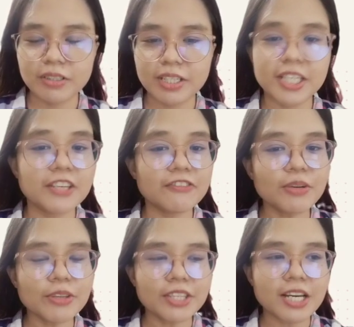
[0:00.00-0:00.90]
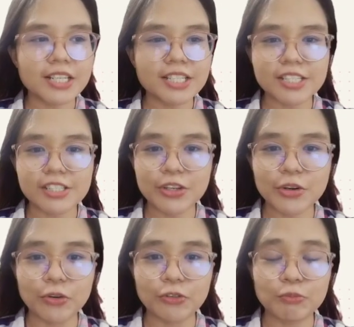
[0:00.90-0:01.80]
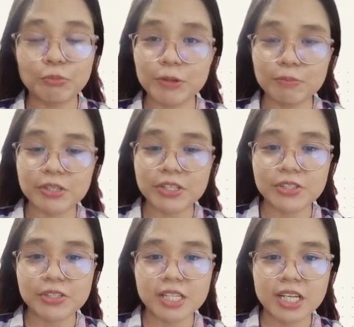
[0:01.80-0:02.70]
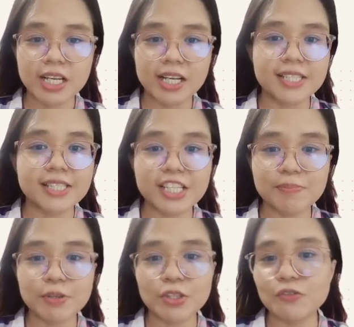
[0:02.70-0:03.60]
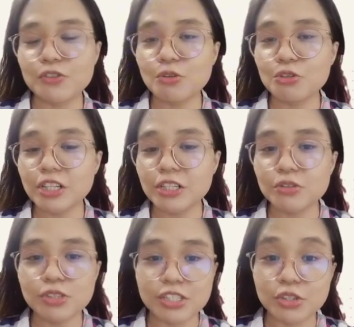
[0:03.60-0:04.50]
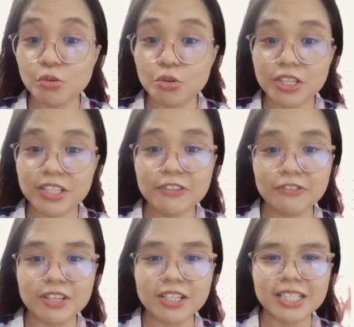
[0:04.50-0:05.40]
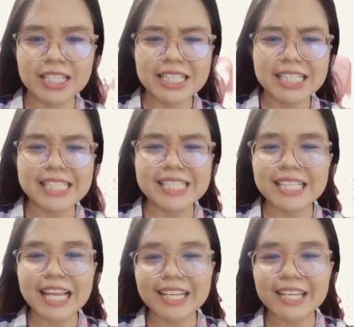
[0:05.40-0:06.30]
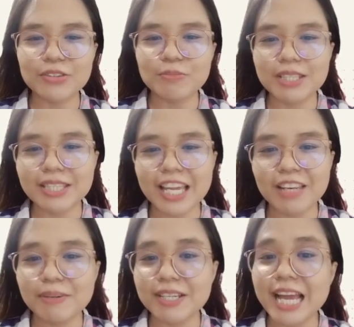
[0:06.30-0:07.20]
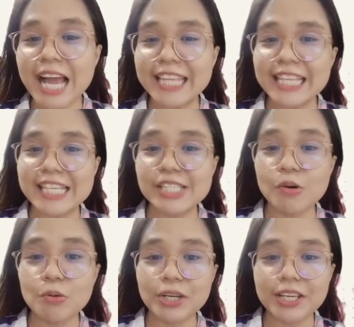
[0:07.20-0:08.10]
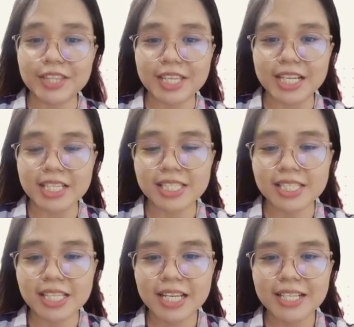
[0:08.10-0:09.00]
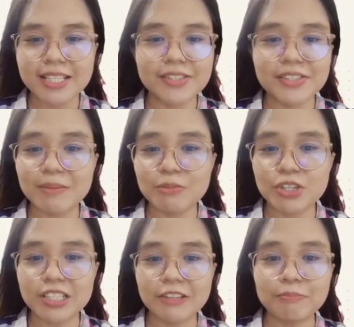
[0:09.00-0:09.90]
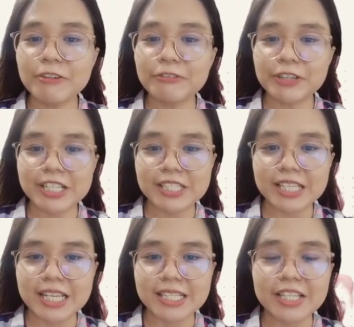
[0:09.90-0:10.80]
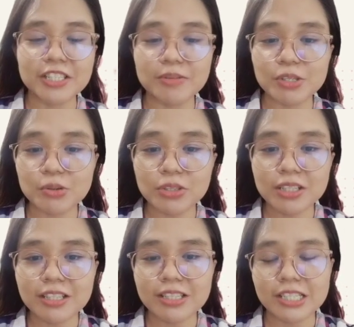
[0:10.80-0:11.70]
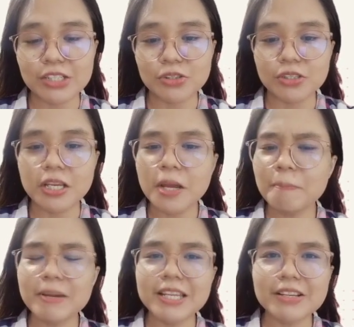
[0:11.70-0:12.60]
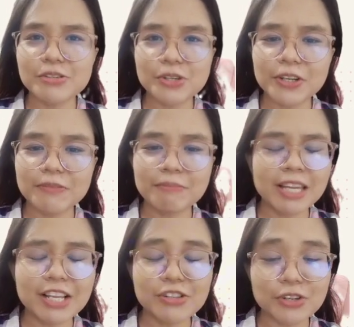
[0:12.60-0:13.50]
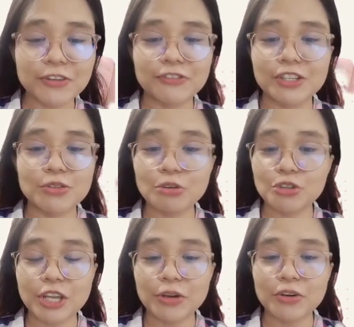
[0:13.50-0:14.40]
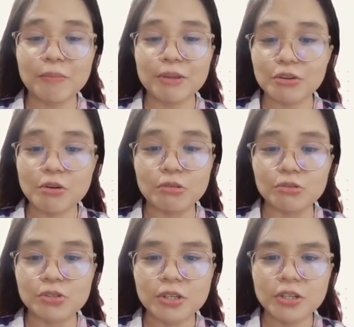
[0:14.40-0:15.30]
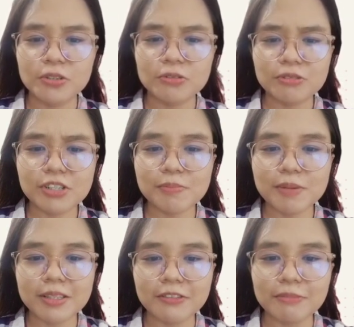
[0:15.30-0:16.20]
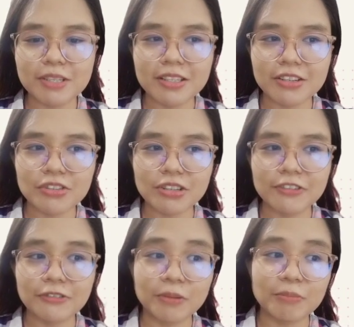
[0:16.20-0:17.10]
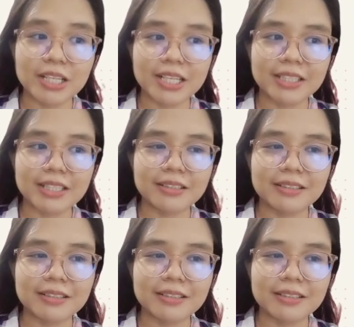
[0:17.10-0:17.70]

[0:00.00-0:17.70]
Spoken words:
Even with honesty of purpose, assessment of social good and social evil is likely to be tainted by the analyst's own ideas, and subjective preferences and the resultant decision may not serve the socio-economic goals which might have been initially formulated.